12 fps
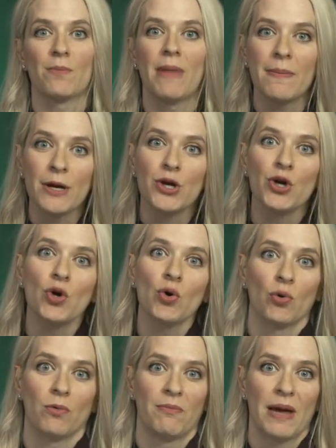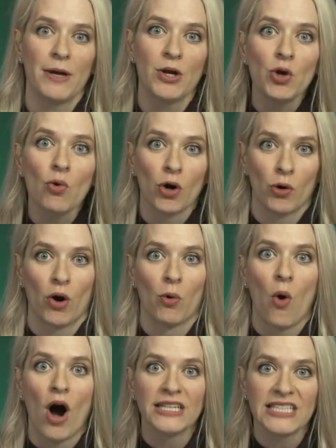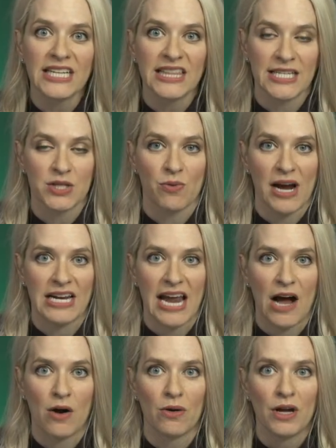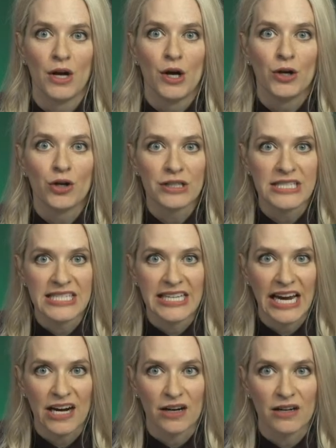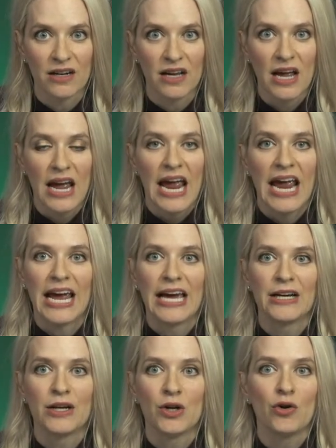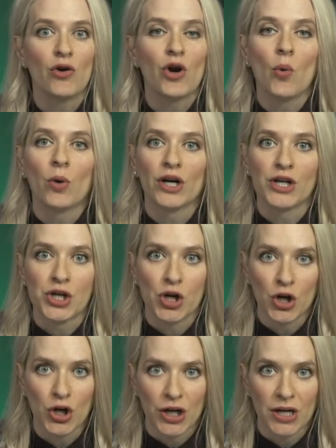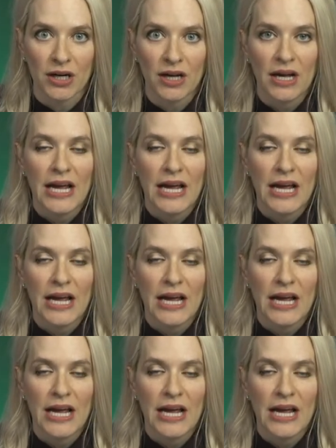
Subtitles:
Maybe you who are watching this right now, you're scared and you don't know where to turn.